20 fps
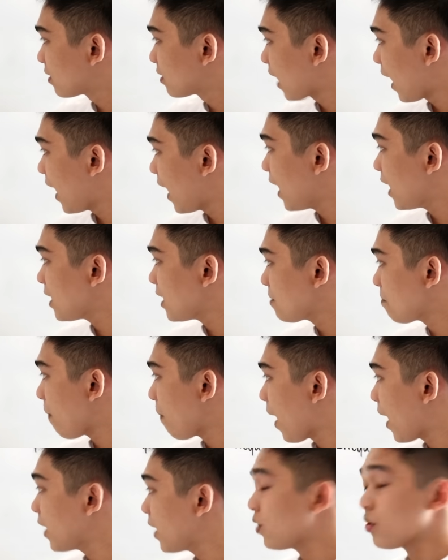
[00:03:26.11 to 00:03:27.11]
10
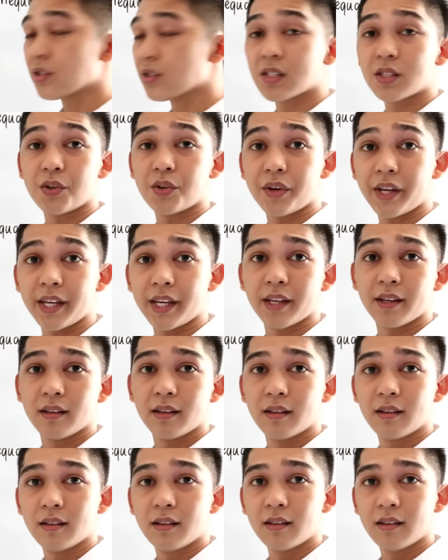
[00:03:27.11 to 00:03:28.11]
minus 3.
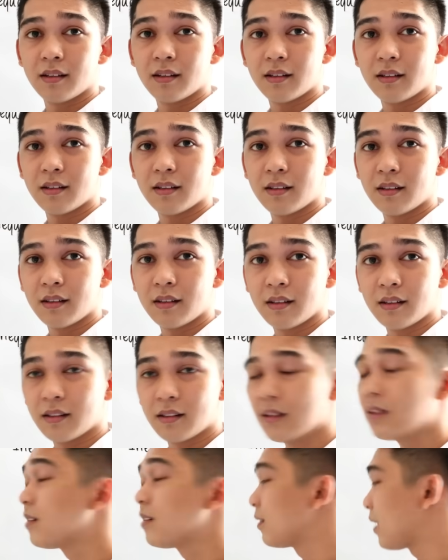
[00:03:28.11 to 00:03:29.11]

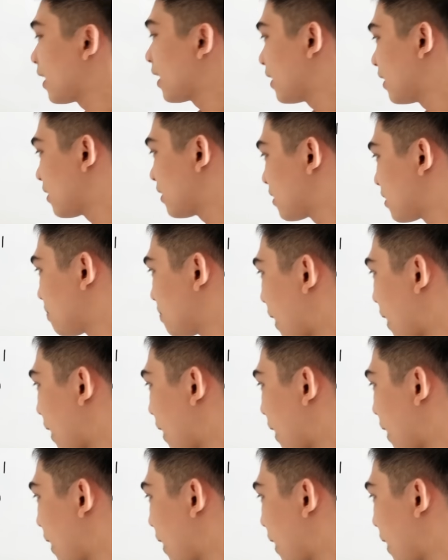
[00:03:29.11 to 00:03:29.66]
That is